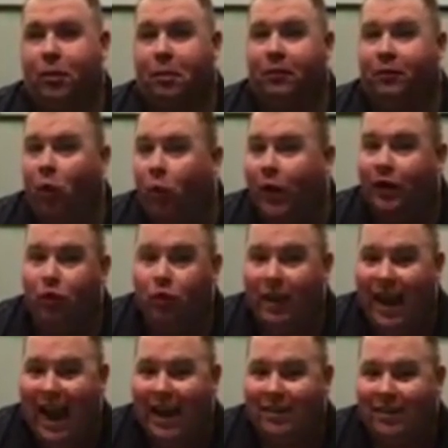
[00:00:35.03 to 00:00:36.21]
But before we do
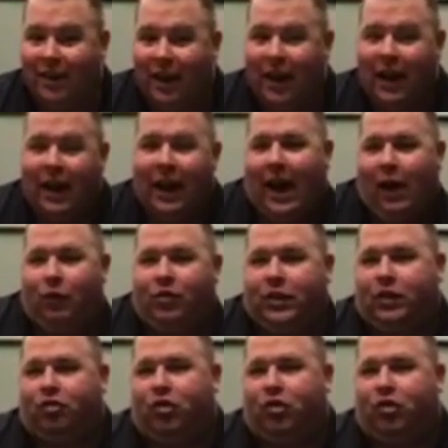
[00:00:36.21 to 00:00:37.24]
that, I always like